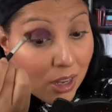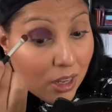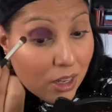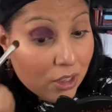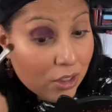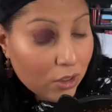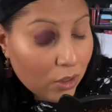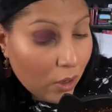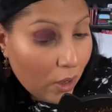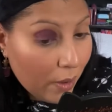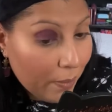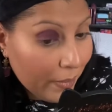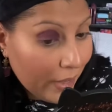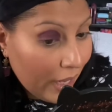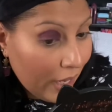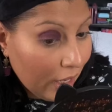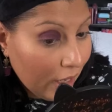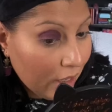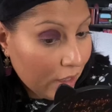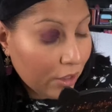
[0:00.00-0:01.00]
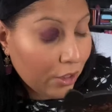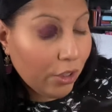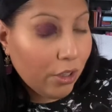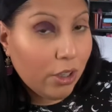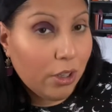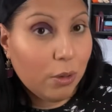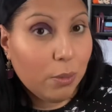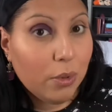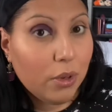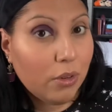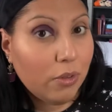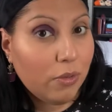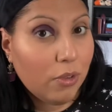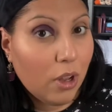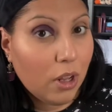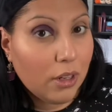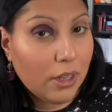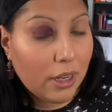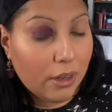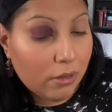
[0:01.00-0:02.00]
so I'm getting a little bit of
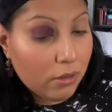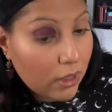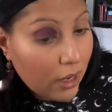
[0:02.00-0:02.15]
fallout.